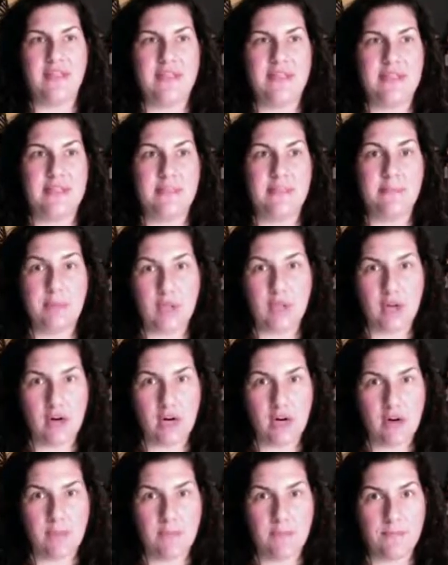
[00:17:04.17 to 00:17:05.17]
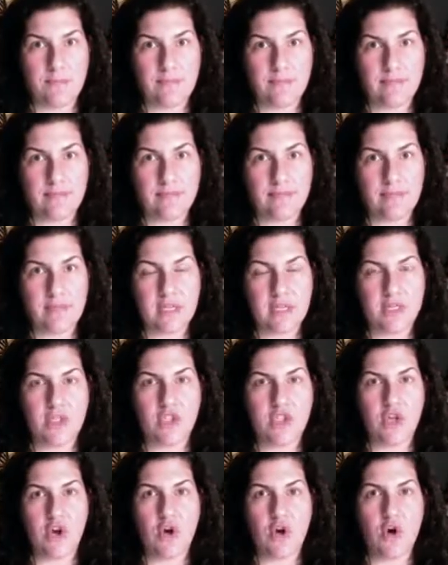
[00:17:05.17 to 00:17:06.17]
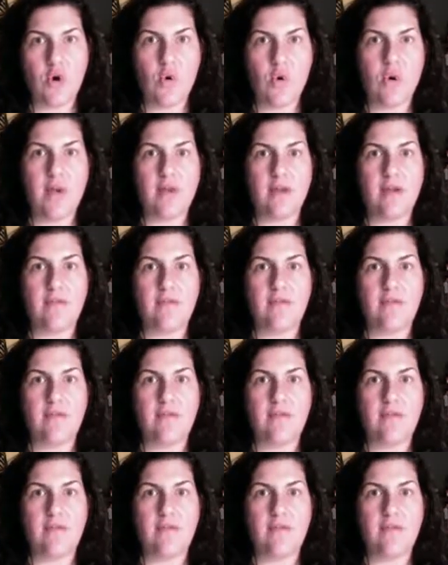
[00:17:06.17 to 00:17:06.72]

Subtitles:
simpler? So